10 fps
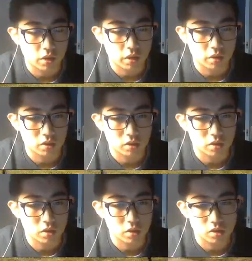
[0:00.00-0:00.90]
like
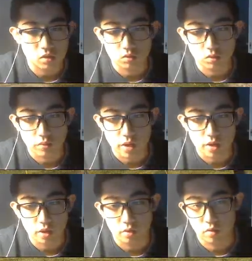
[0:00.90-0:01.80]
it's auto pen
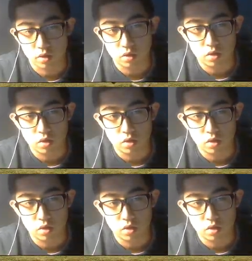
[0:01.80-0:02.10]
anywhere.